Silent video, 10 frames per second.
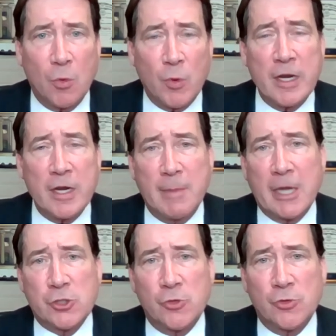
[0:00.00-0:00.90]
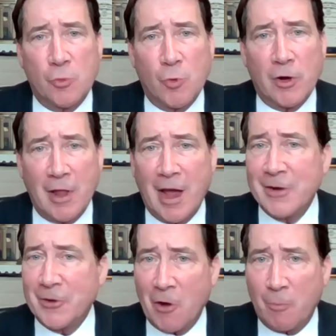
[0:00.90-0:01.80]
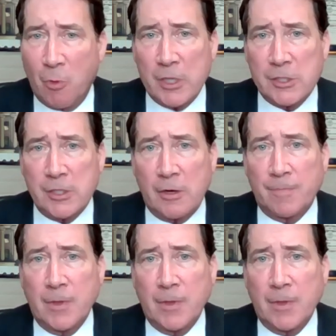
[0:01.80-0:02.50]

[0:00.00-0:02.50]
We need to make certain that we're aligned on all points here.